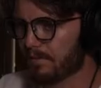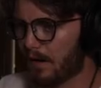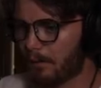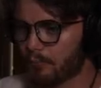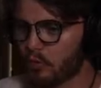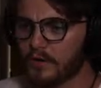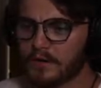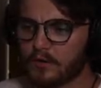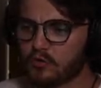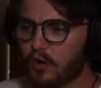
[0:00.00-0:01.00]
I'm really
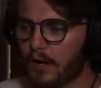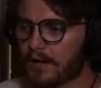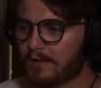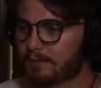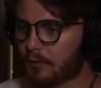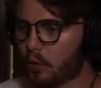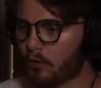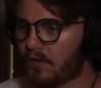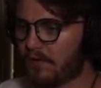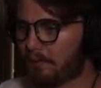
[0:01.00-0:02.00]
gonna try and explore
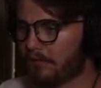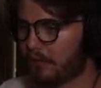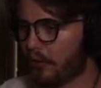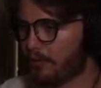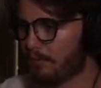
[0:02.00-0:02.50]
this episode,